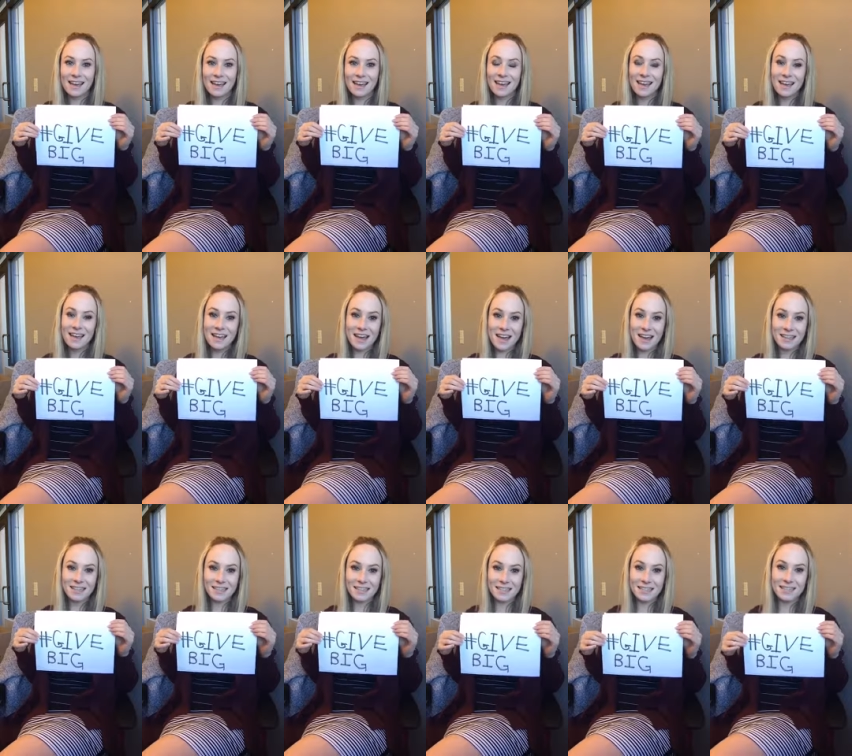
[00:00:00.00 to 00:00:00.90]
Hey
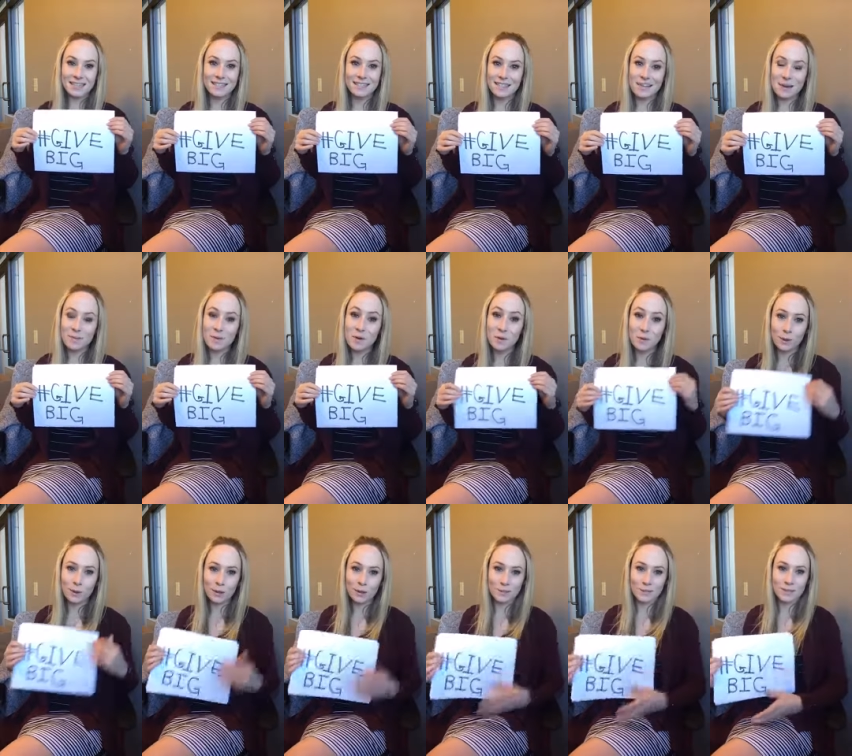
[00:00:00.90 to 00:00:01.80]
guys, it's Tamara
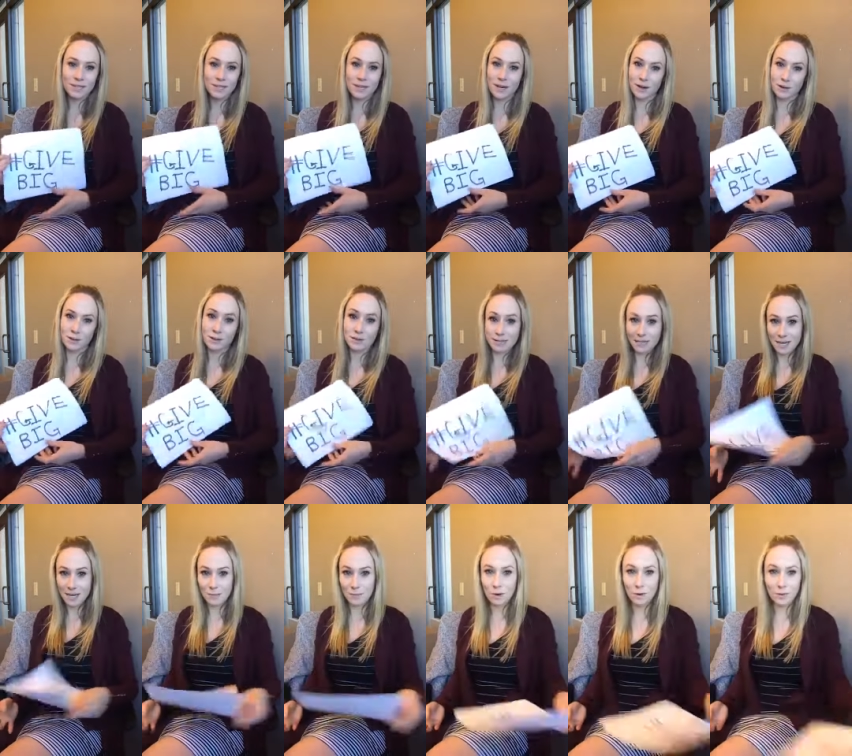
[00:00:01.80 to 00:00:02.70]
Williams here
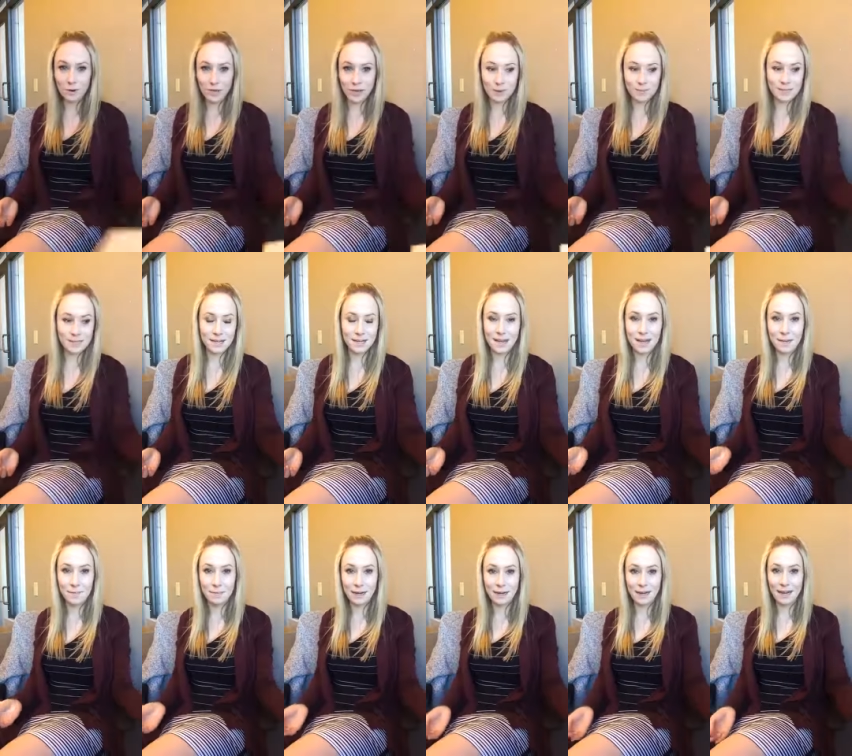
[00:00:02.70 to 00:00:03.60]
with Tamara Williams and
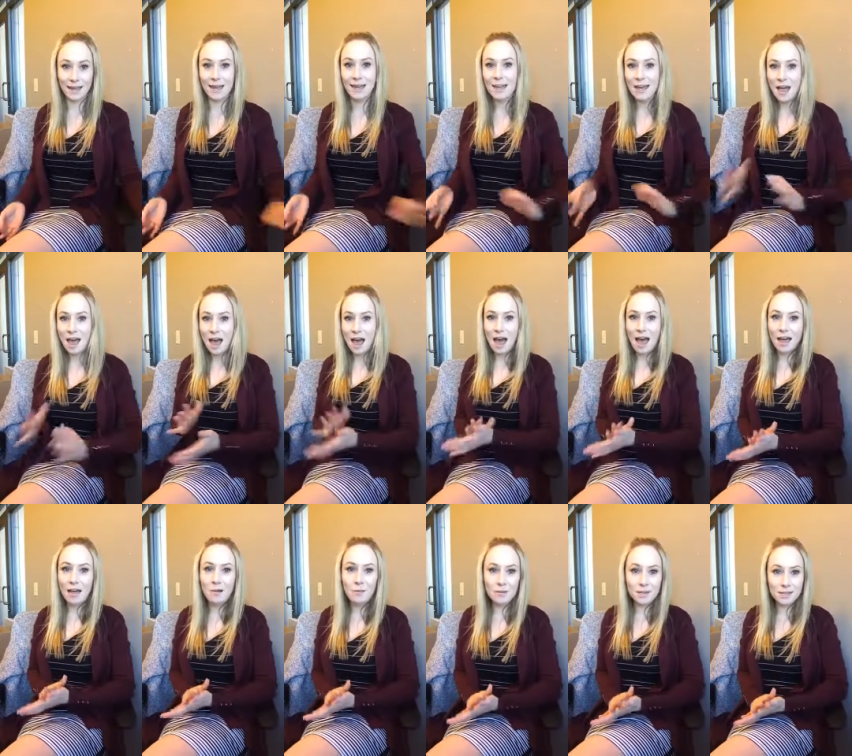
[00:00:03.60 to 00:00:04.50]
Company.
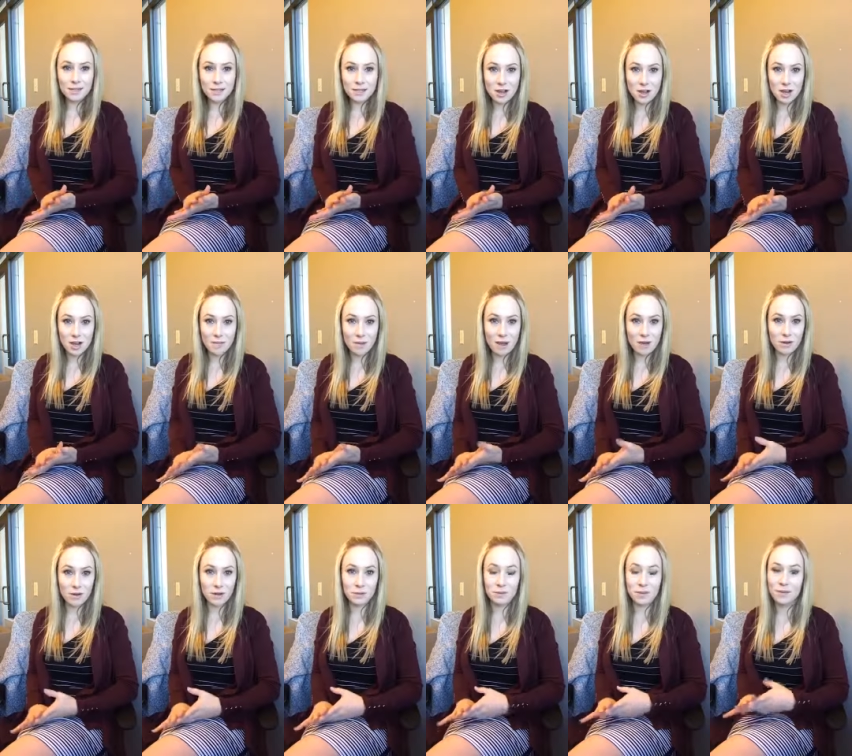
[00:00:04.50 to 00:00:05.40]
I wanted to talk
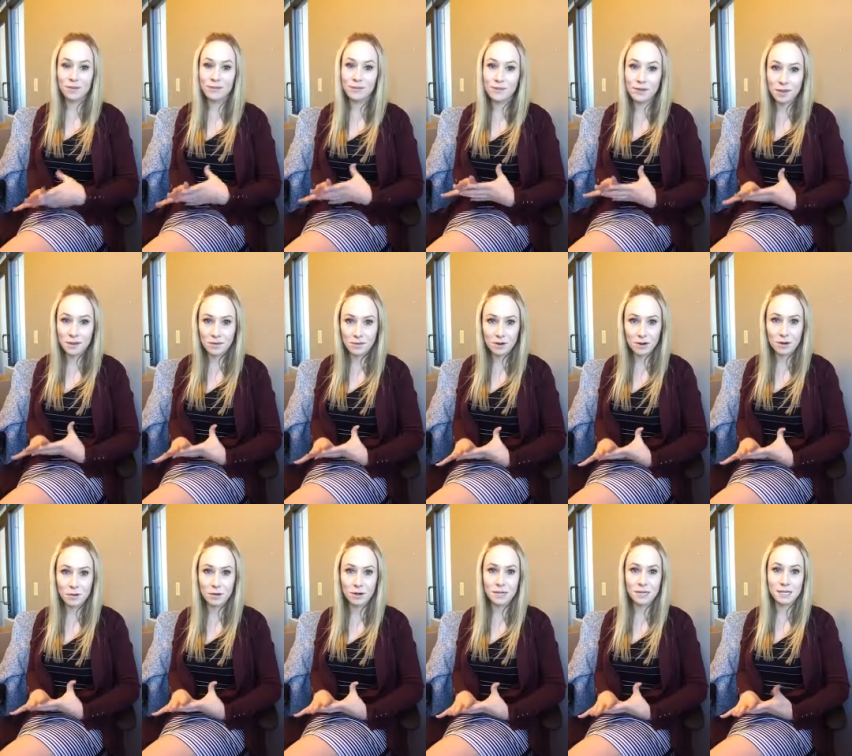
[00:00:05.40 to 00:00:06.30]
about one of my favorite
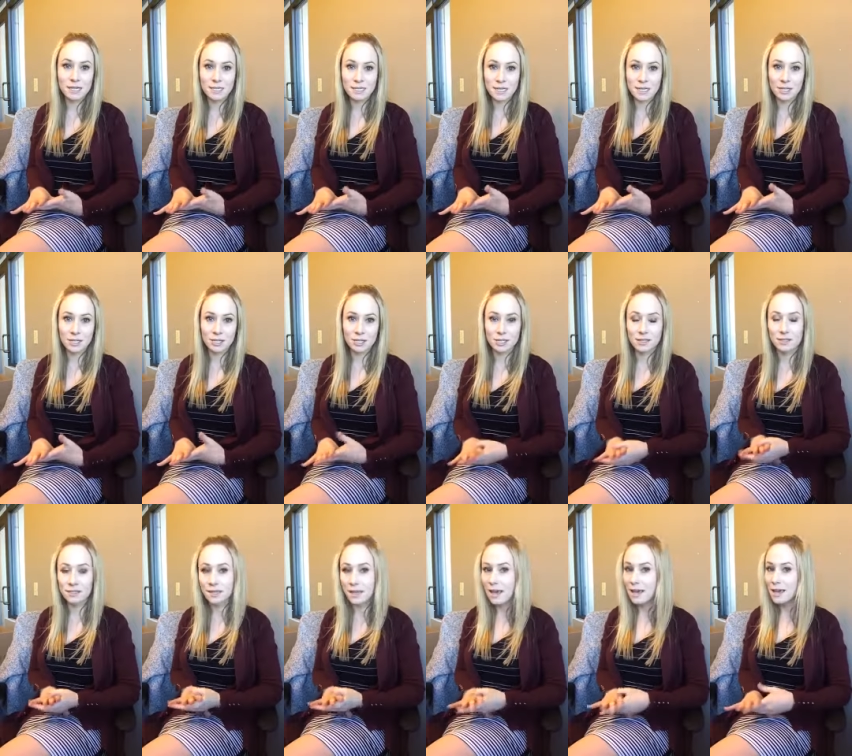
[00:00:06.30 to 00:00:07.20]

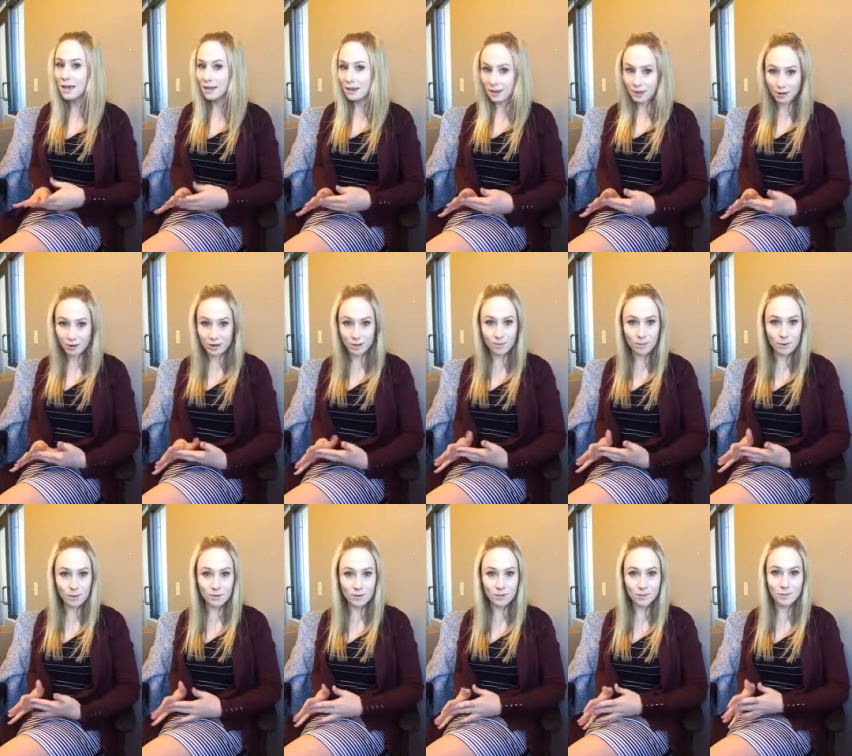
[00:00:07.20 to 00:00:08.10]
organizations here in
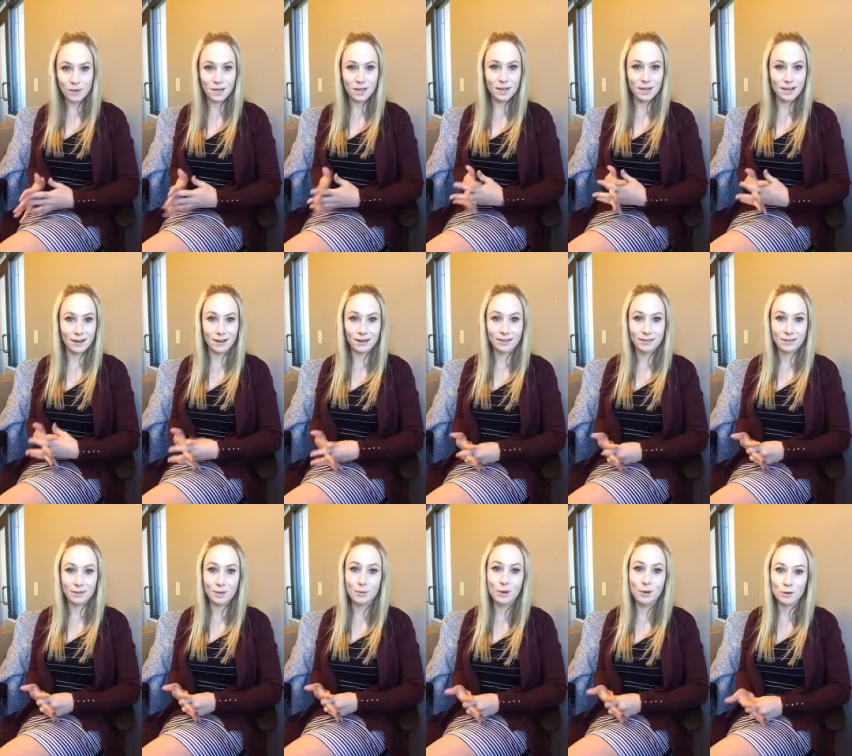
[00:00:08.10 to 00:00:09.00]
Bozeman, and it's
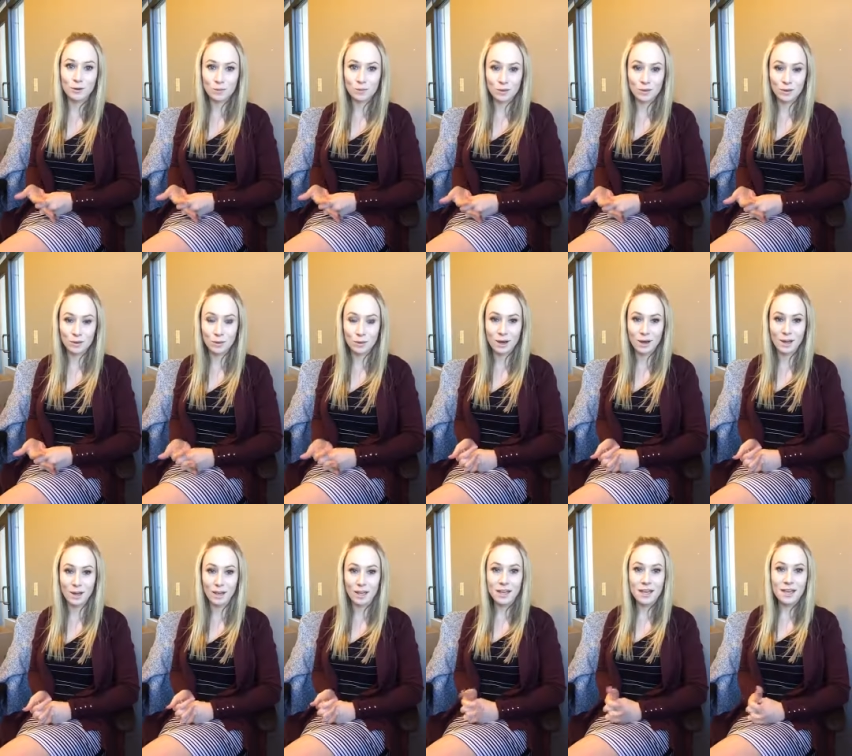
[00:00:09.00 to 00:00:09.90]
the Bozeman three.